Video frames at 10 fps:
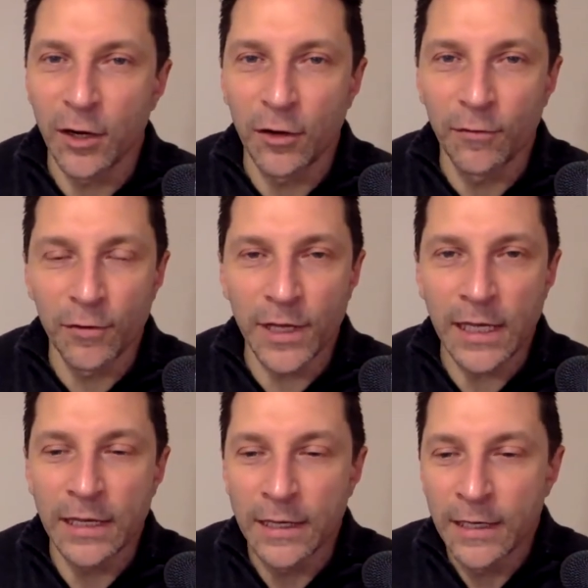over,
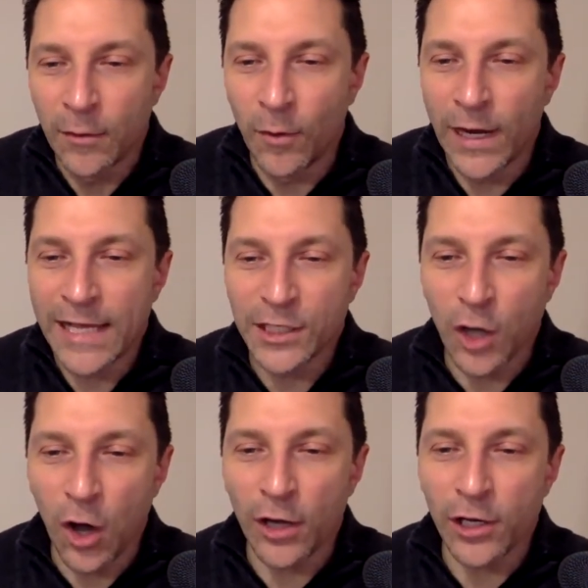the what has
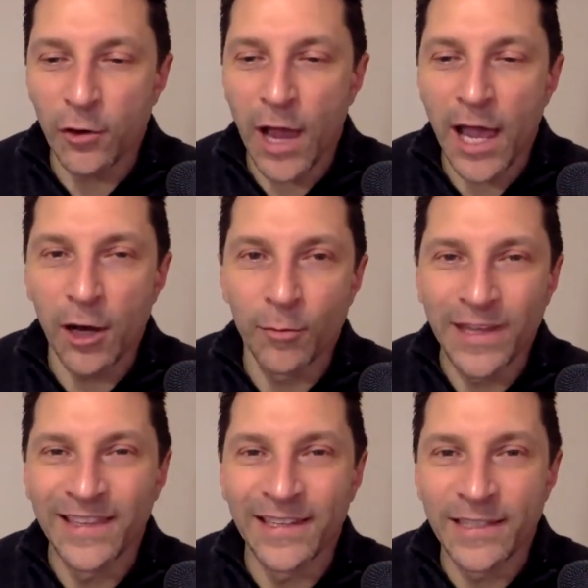caught your eye or
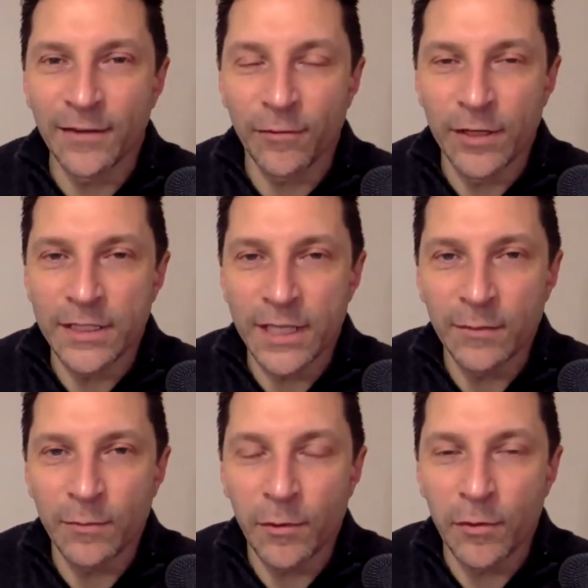been the difference on
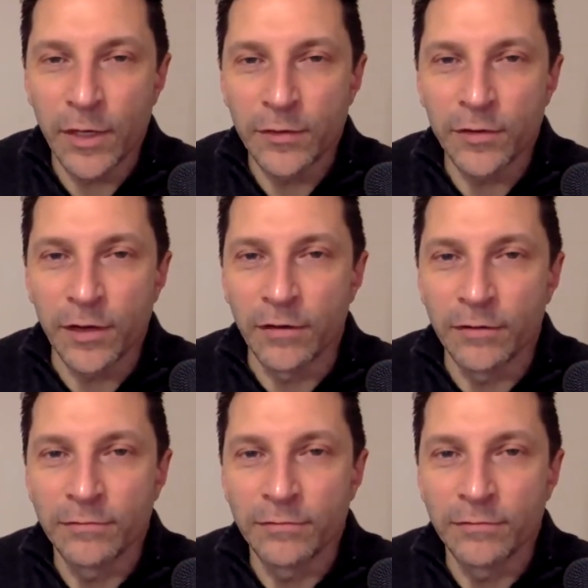the recruiting trail?